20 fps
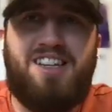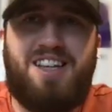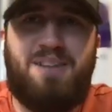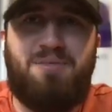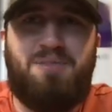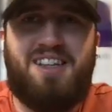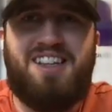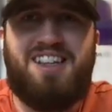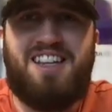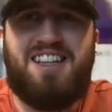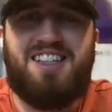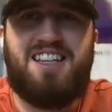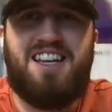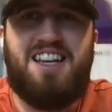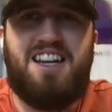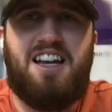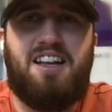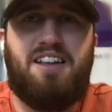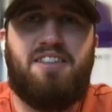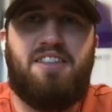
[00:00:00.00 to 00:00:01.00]
something that's
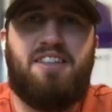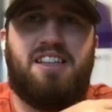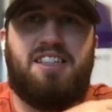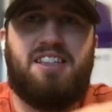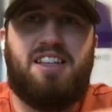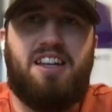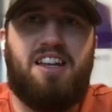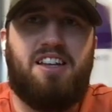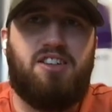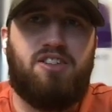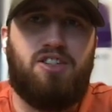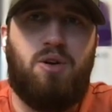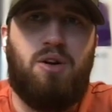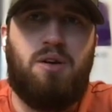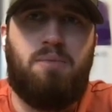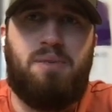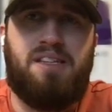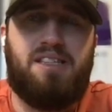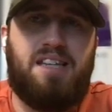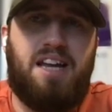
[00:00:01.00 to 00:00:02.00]
gonna
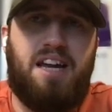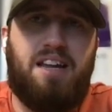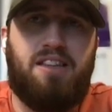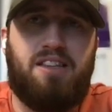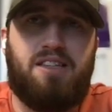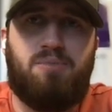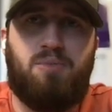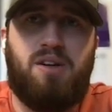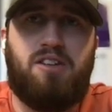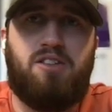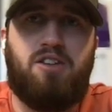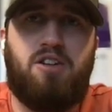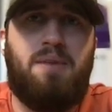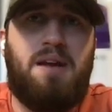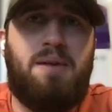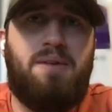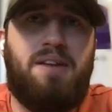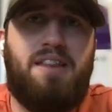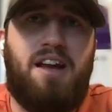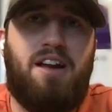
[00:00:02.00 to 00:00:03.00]
show up inside the sprint, or
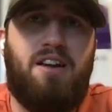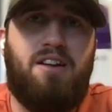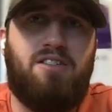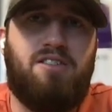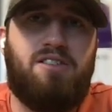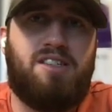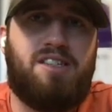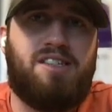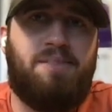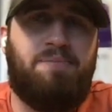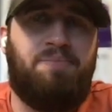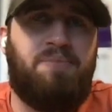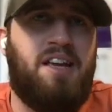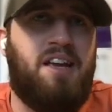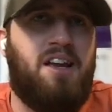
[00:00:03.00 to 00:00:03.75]
maybe there's